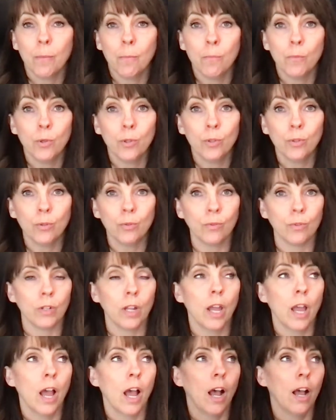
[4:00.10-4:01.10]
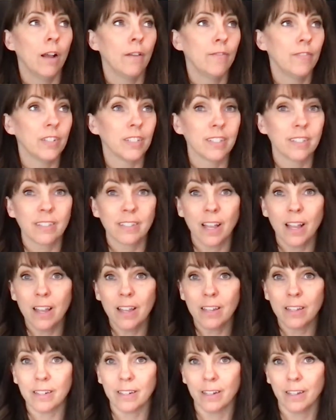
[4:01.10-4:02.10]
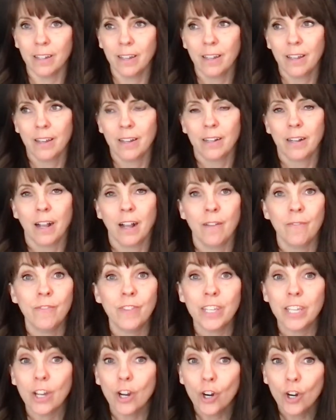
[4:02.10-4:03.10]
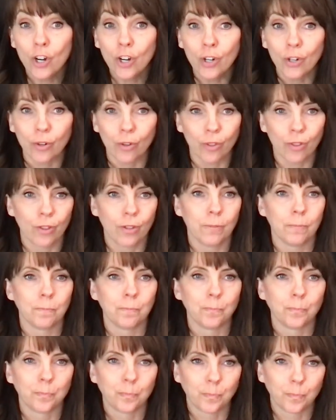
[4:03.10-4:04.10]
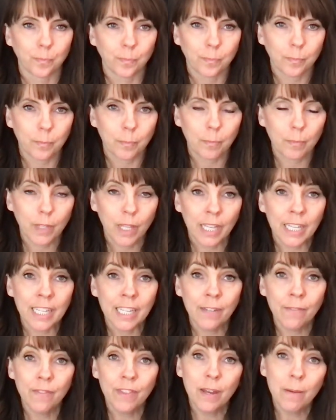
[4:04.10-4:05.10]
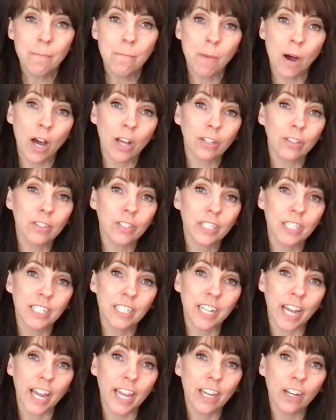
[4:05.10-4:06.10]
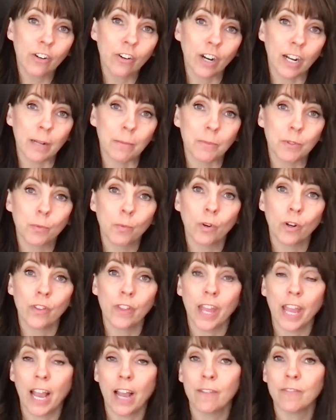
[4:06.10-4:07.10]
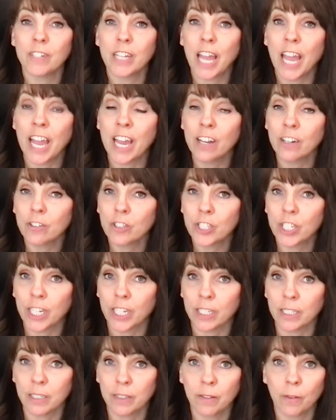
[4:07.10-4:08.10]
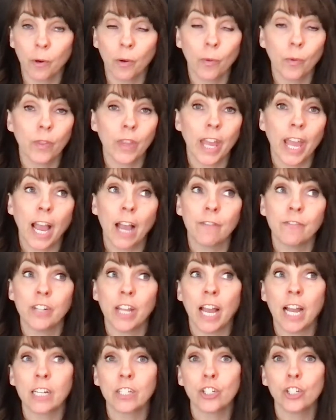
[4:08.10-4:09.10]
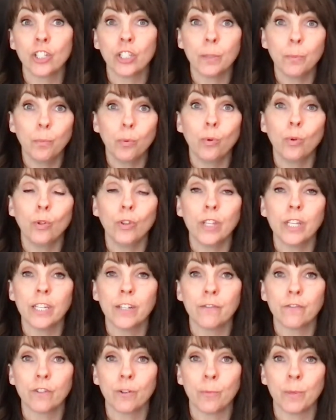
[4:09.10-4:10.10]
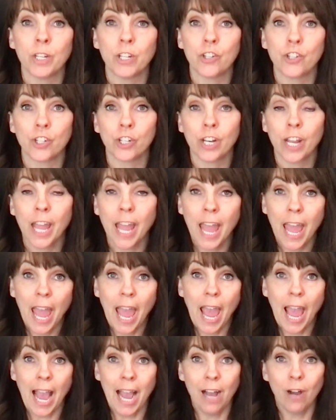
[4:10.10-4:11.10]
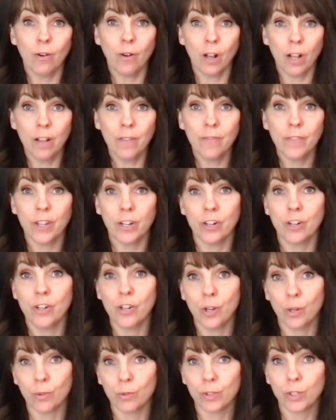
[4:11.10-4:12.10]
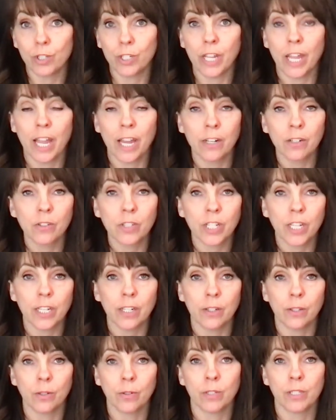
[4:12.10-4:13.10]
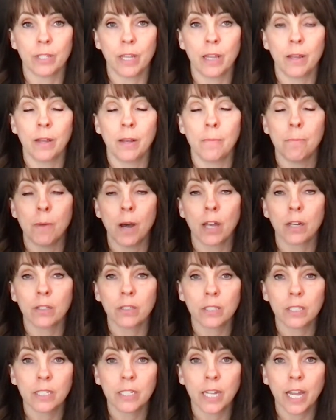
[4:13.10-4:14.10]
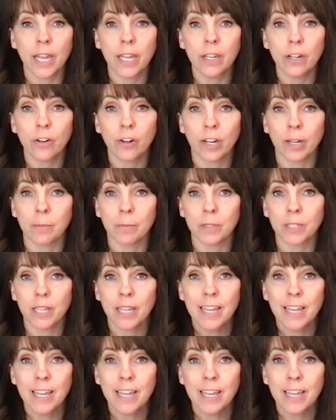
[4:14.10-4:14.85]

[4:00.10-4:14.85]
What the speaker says: moon, of the sun, of the earth. Give them models and diagrams where they have to annotate, where they have to actually pull the information out of their notes to annotate those models and diagrams.